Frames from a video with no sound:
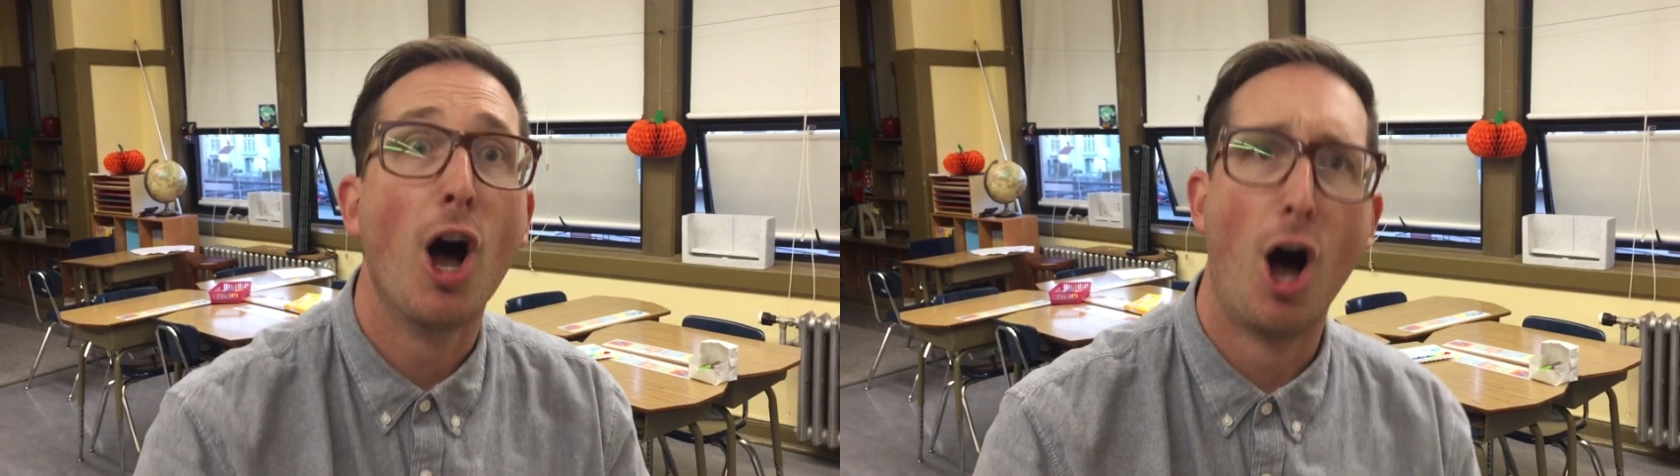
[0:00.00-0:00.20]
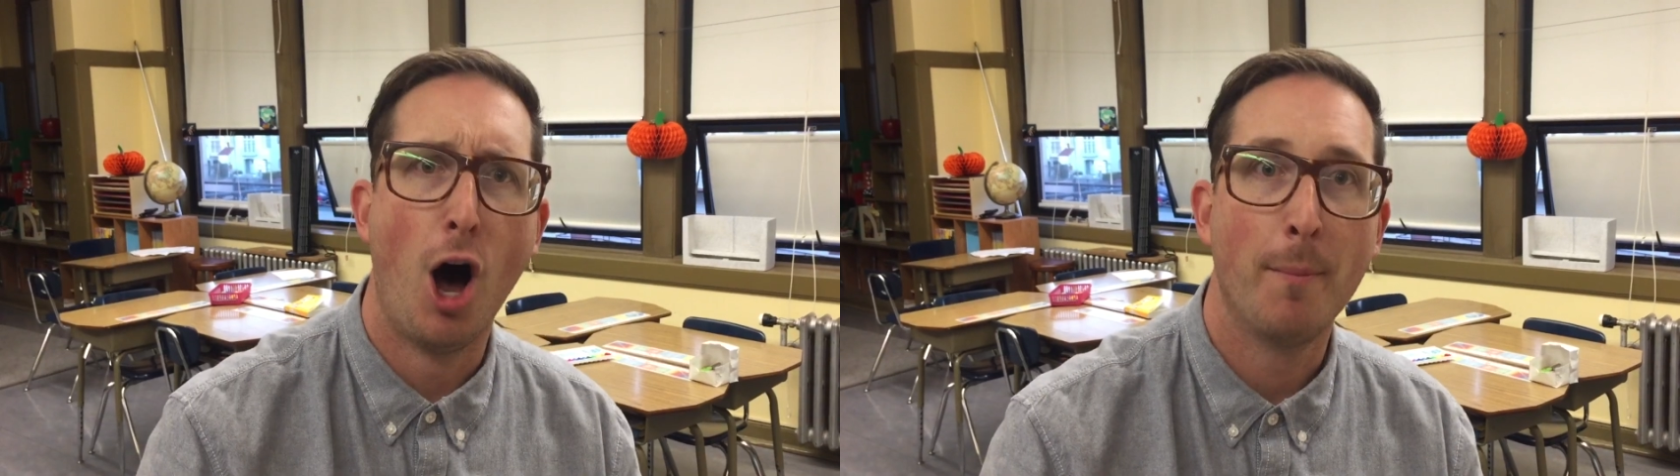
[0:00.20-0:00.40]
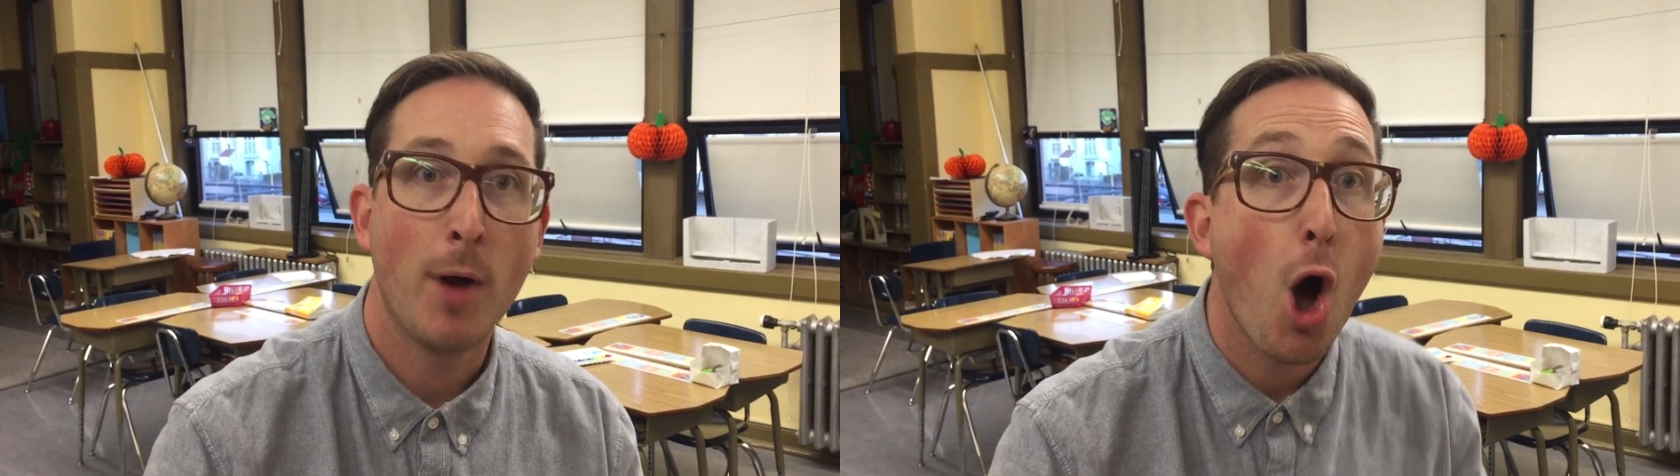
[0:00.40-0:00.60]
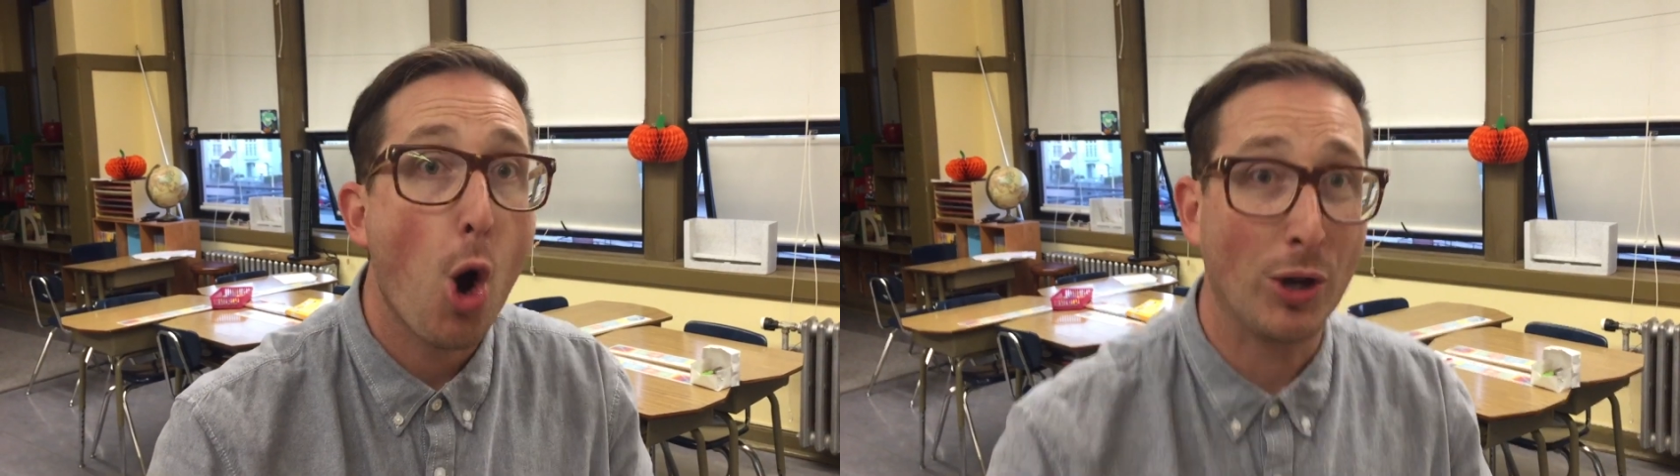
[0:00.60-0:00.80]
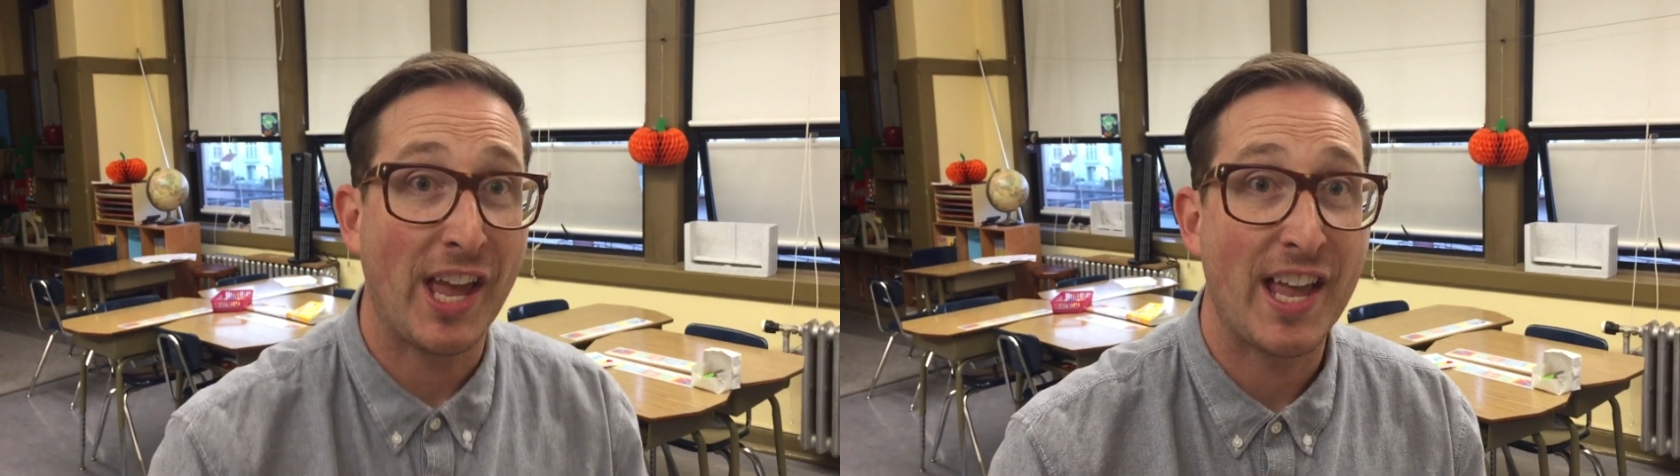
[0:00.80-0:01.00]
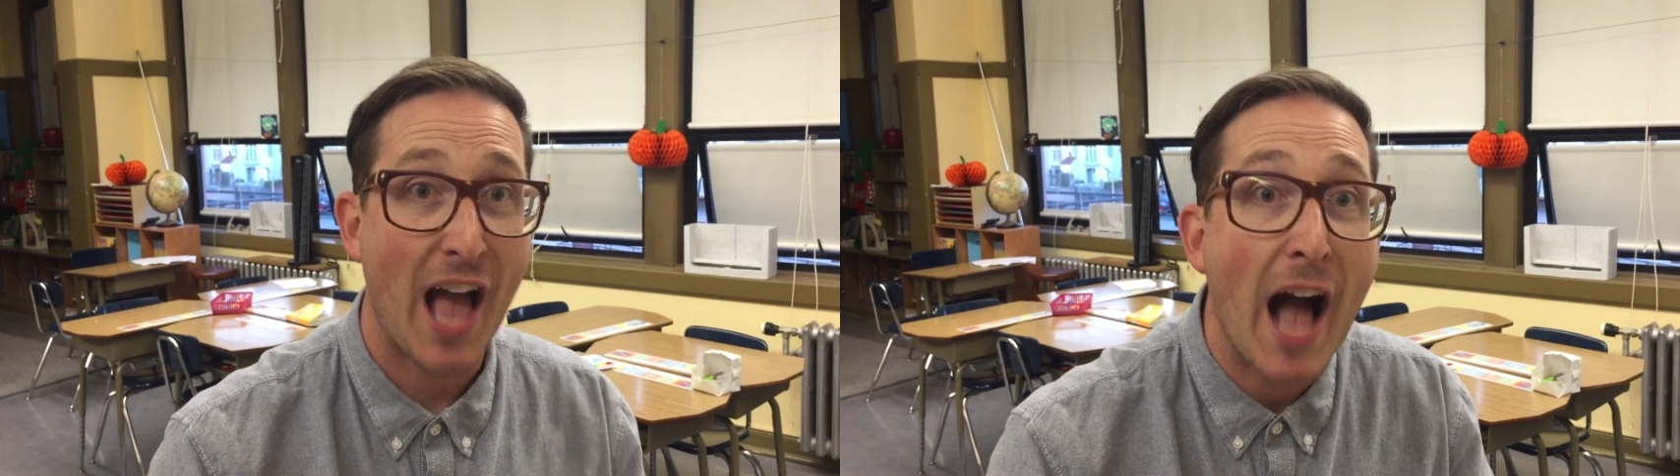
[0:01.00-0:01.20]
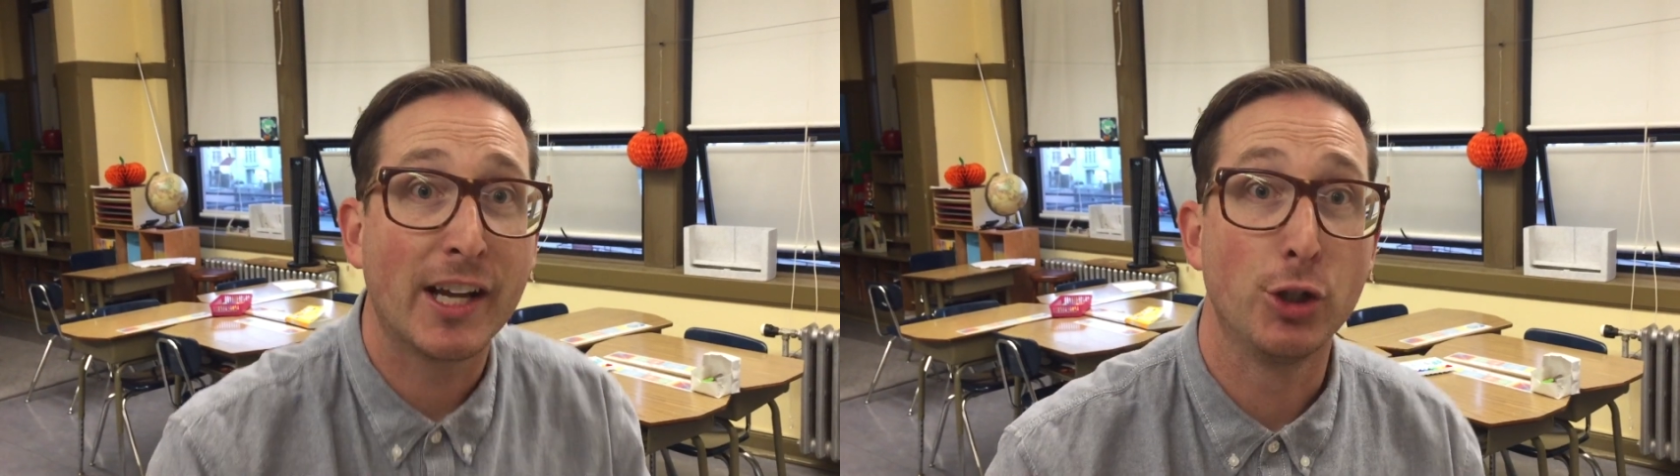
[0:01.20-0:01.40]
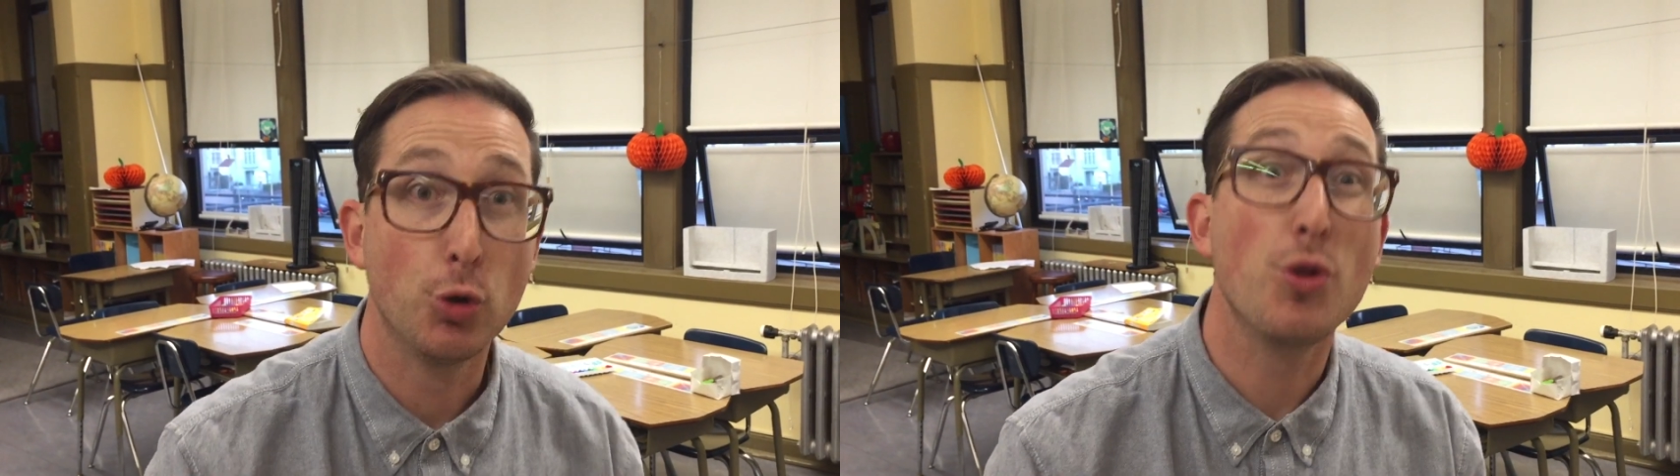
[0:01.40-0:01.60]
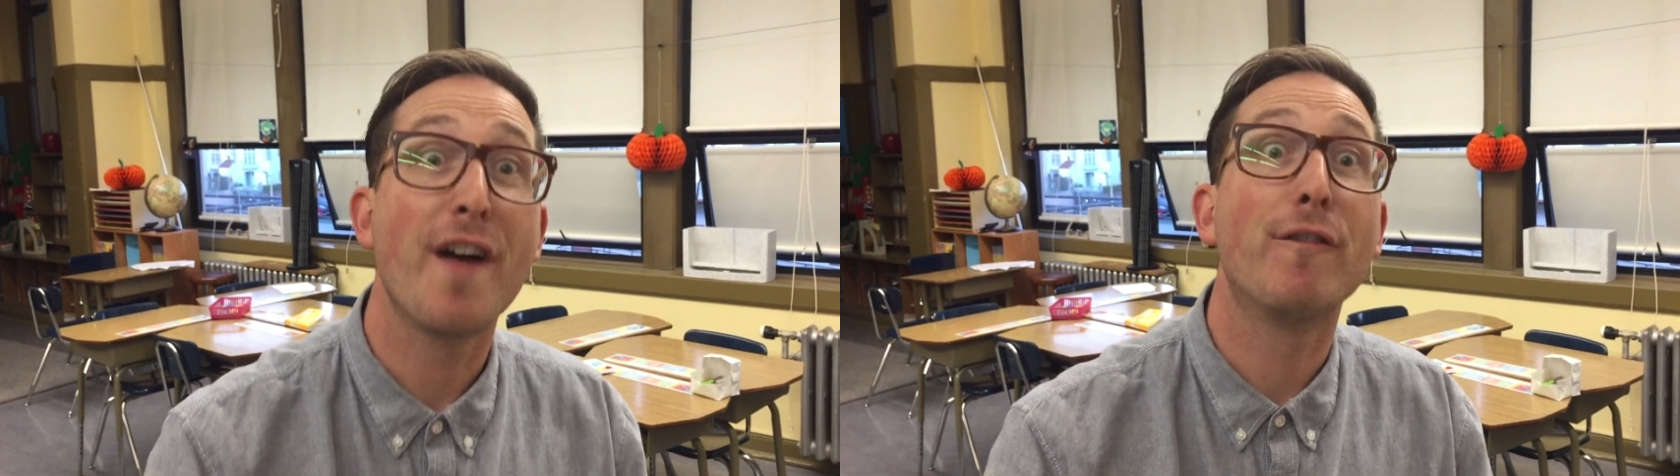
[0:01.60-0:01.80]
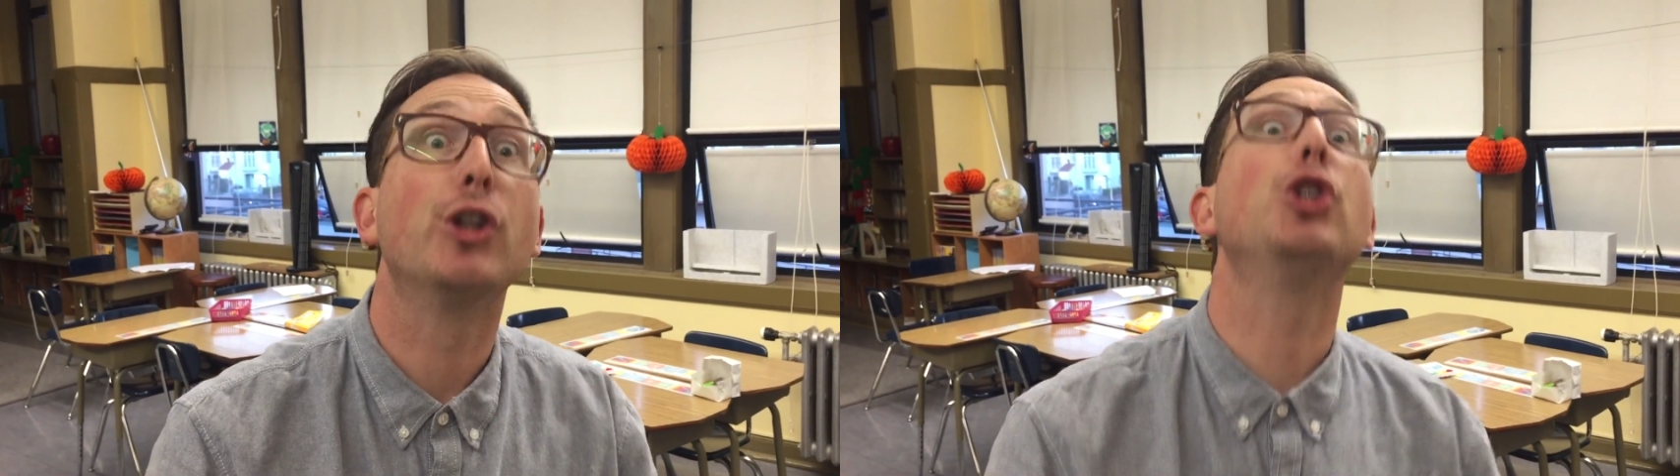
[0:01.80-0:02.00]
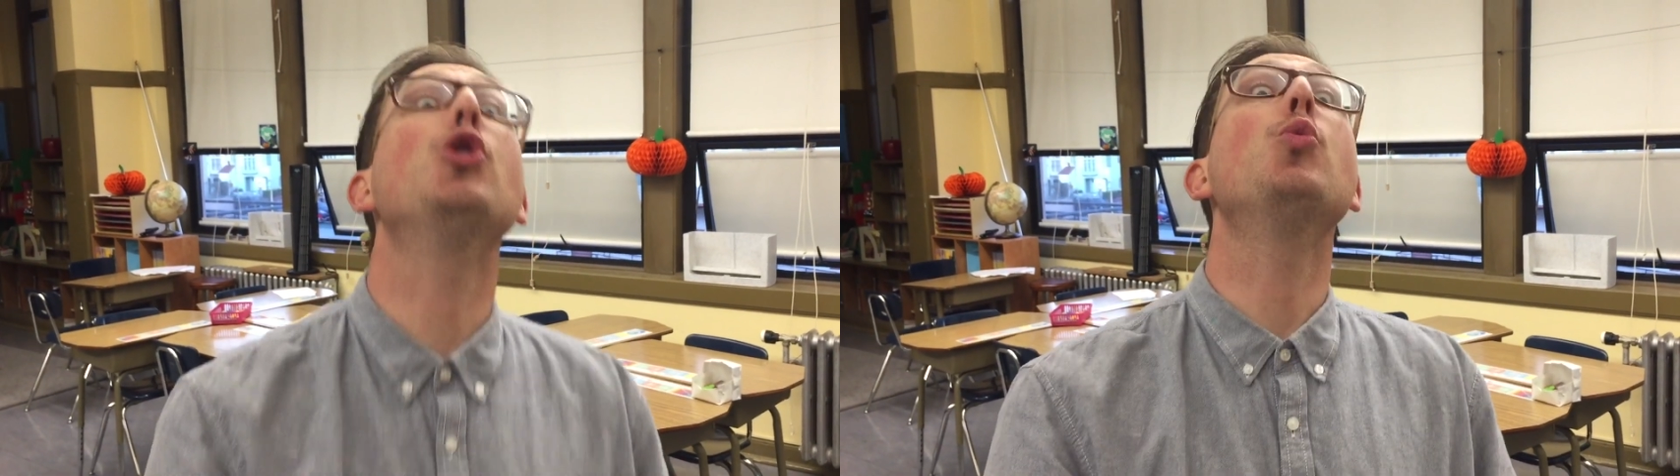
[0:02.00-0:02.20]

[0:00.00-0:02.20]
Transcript: Um, okay, I could do that for you.